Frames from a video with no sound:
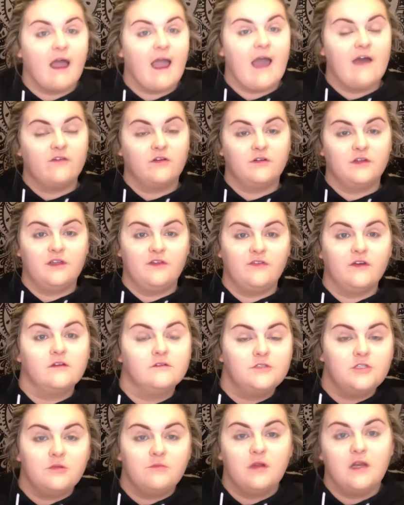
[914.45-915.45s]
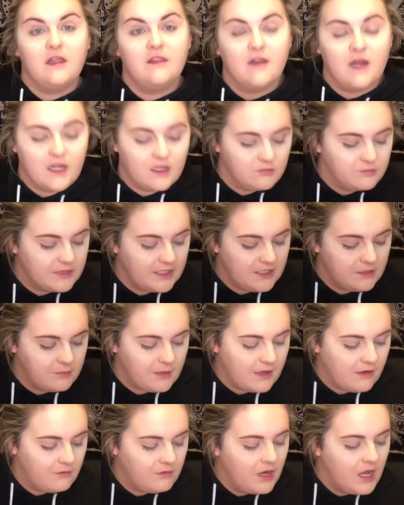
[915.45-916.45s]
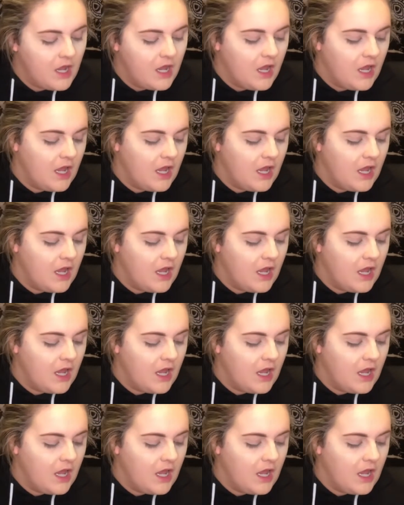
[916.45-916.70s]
I haven't really found too many that I complained about.